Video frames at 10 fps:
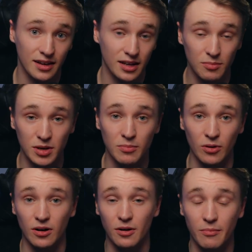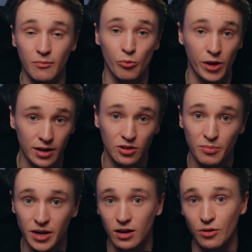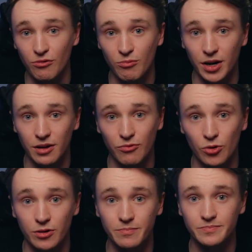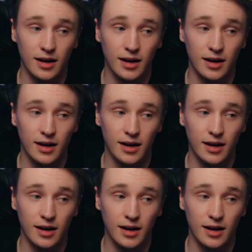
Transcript: that people are willing to pay a lot of money for.